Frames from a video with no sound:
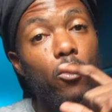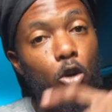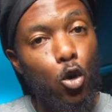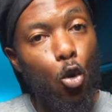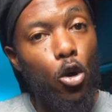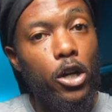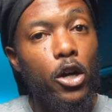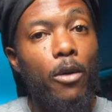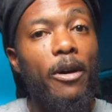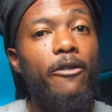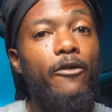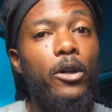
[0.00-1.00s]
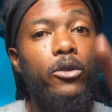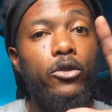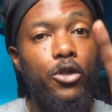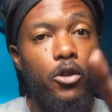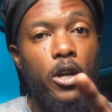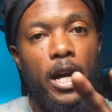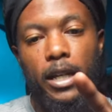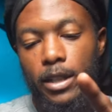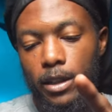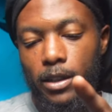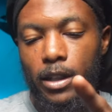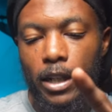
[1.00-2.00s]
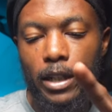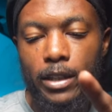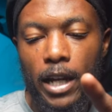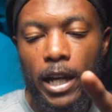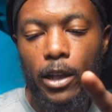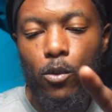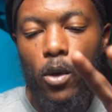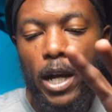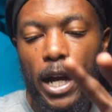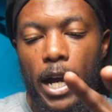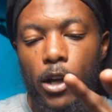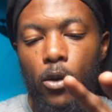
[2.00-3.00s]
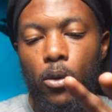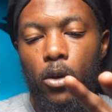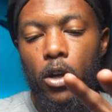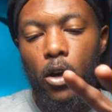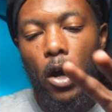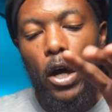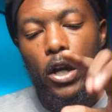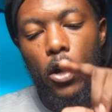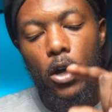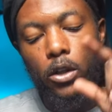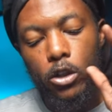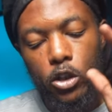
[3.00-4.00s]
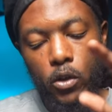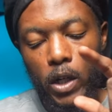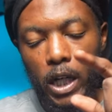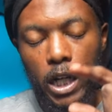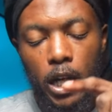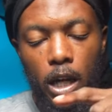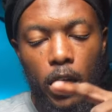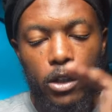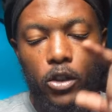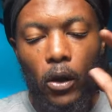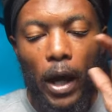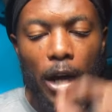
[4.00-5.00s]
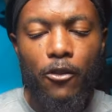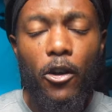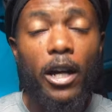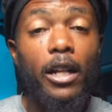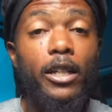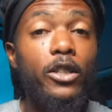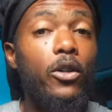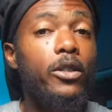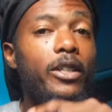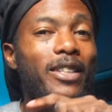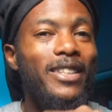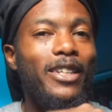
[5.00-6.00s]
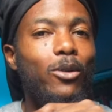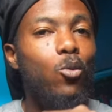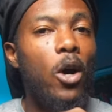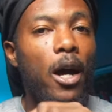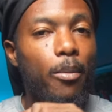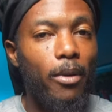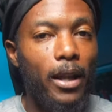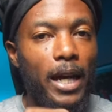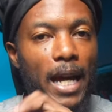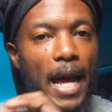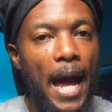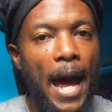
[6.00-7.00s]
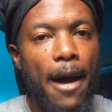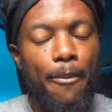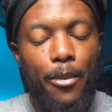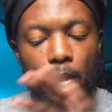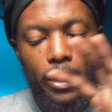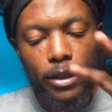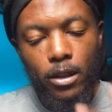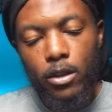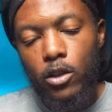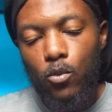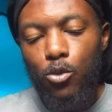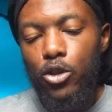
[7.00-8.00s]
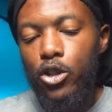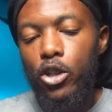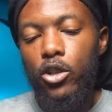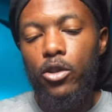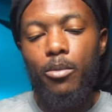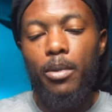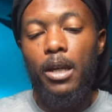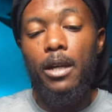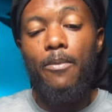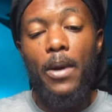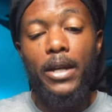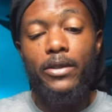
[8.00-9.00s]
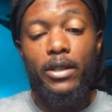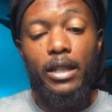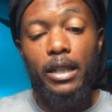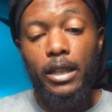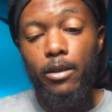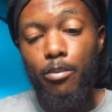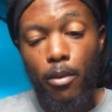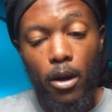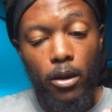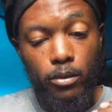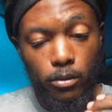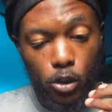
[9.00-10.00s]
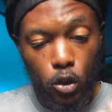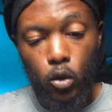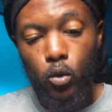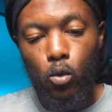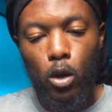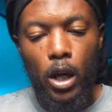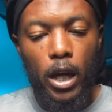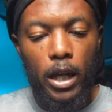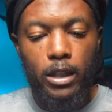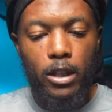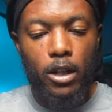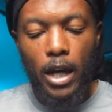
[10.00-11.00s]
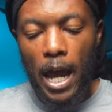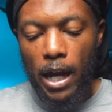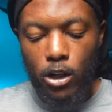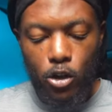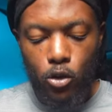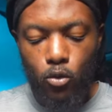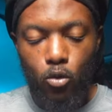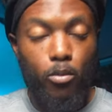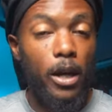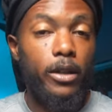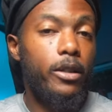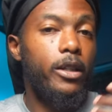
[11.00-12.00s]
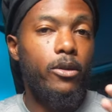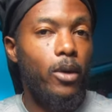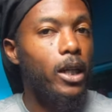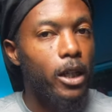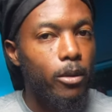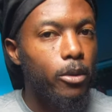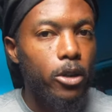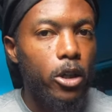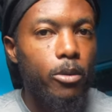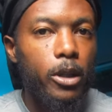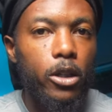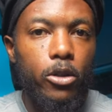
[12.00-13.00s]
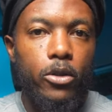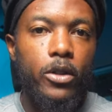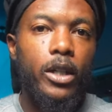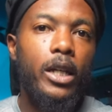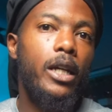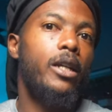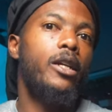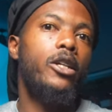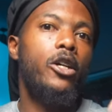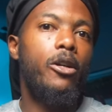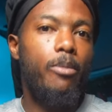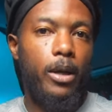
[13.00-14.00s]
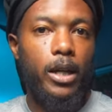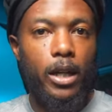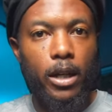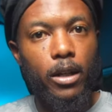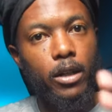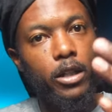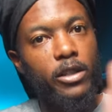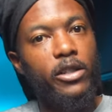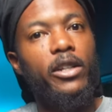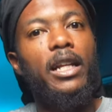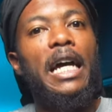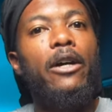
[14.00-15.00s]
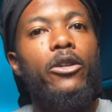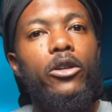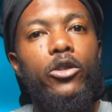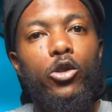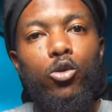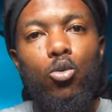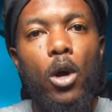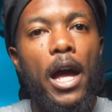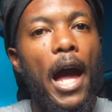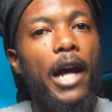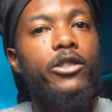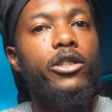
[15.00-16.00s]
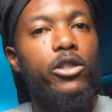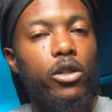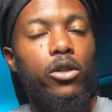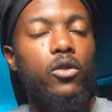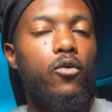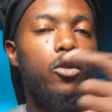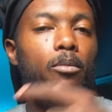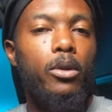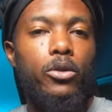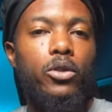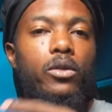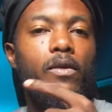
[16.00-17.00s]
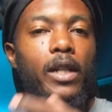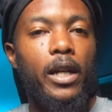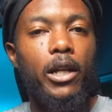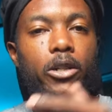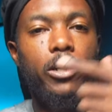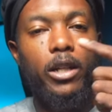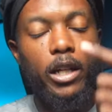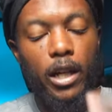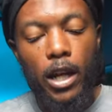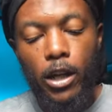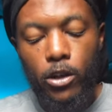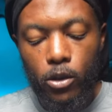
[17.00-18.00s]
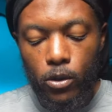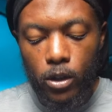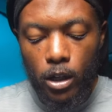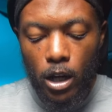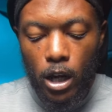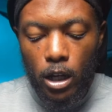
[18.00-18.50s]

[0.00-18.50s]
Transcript: recording on my phone so you guys can see exactly what I got going on the screen. So after I clicked on the ZYPlay app, this is what you're going to be basically brought to. It's going to ask you basically what gimbal you're going to be using, and then you're going to pick it, and it's going to allow you to actually search for the Bluetooth connection and connect to it.